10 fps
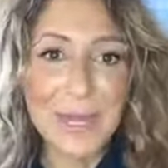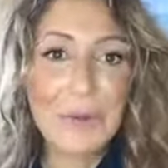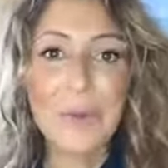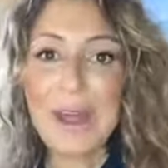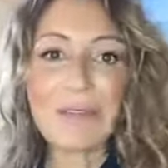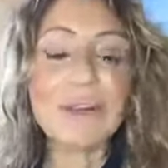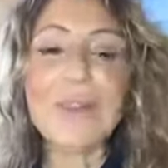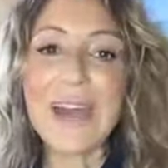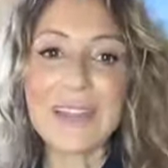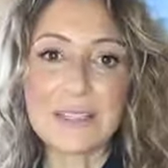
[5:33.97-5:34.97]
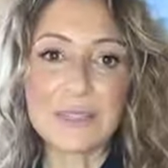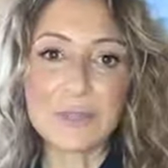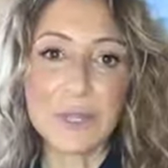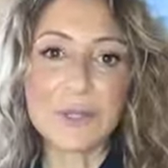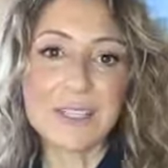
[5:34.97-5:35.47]
Whatever that is for
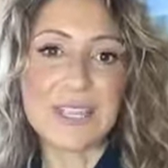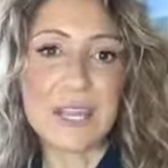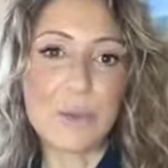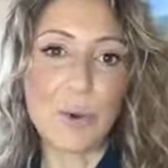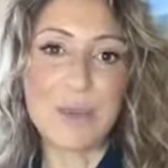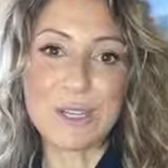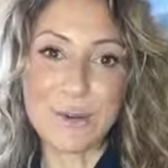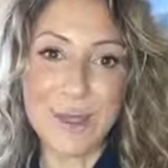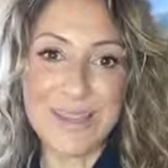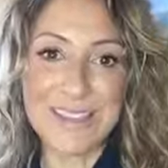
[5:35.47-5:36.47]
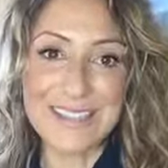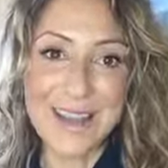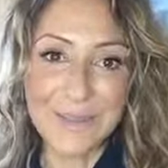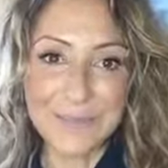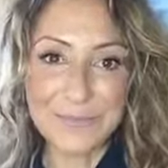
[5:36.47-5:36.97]
you, just take a moment to write that down.